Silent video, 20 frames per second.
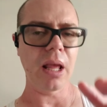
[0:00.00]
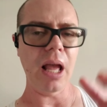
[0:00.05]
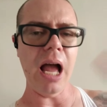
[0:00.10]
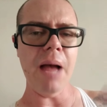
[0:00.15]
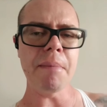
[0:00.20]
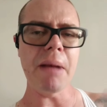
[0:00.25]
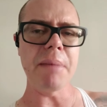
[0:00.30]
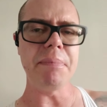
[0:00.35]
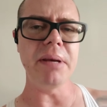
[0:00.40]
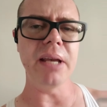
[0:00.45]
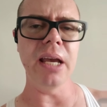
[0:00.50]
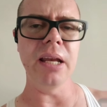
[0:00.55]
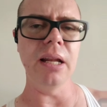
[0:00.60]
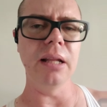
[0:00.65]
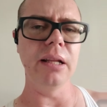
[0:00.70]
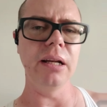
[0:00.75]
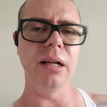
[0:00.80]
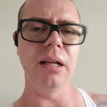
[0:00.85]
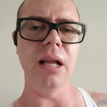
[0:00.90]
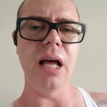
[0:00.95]
I might be getting a
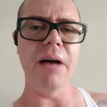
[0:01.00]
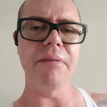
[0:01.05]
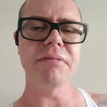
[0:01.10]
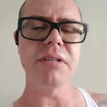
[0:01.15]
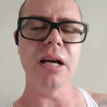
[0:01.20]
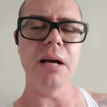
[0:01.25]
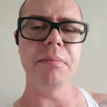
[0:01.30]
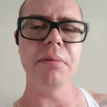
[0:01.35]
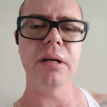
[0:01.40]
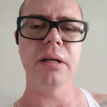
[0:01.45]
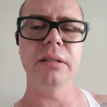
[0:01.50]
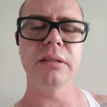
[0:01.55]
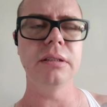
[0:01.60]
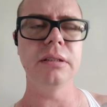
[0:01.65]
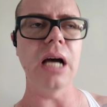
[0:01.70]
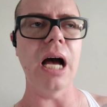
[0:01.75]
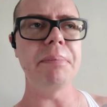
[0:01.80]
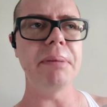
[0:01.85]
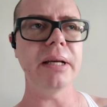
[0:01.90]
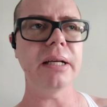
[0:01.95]
little off
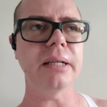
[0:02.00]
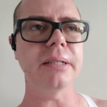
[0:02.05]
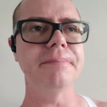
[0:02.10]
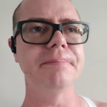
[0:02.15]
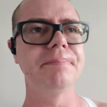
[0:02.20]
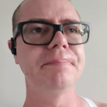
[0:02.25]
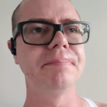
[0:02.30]
topic,